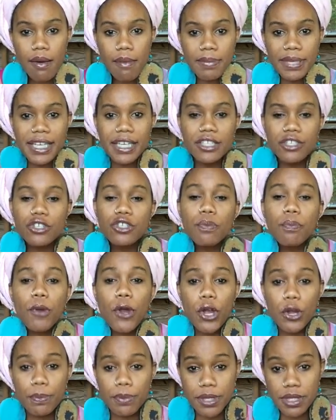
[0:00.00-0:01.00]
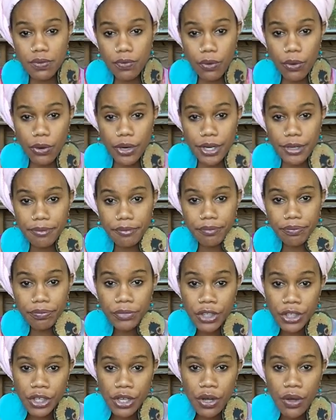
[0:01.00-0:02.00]
because there's a purpose for it,
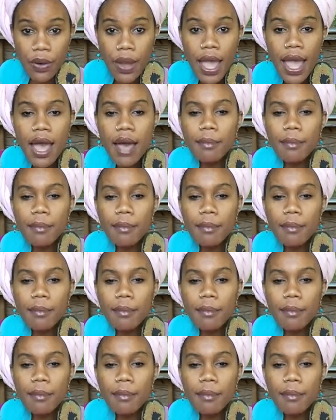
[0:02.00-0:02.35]
you know.